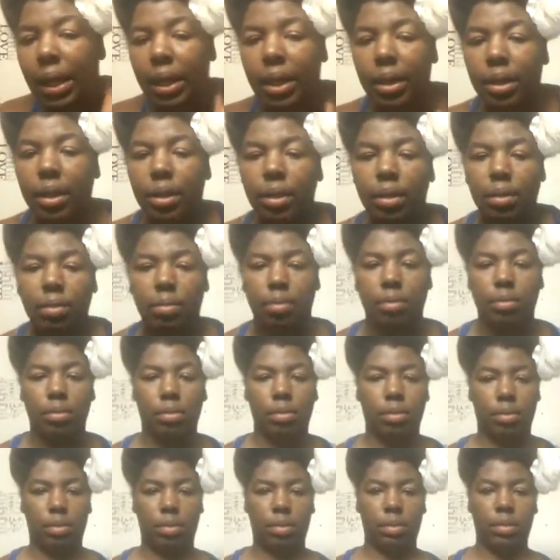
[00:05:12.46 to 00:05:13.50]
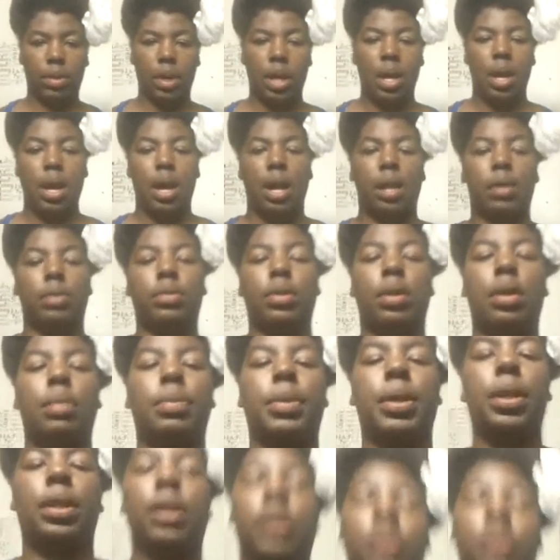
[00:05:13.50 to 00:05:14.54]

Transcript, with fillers: like it. I don't know, I'm gonna